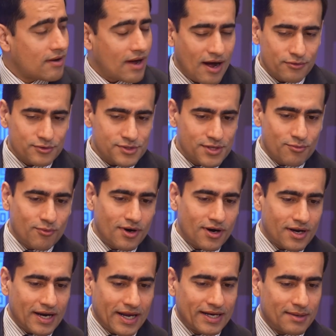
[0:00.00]
how does it
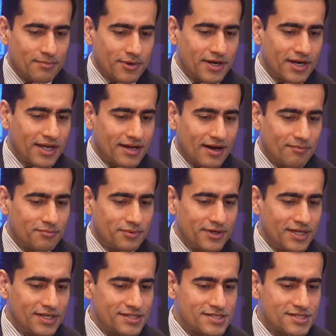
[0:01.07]
work? Like typically
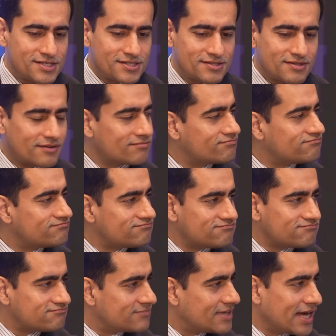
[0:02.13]
companies
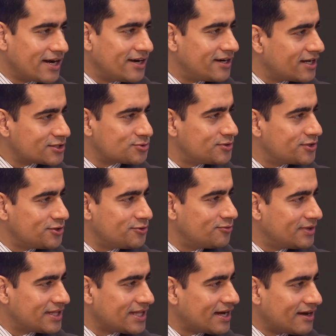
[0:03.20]
get in touch with you
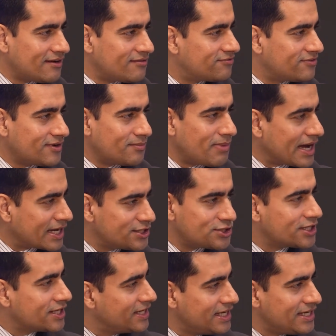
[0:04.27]
when they have packaging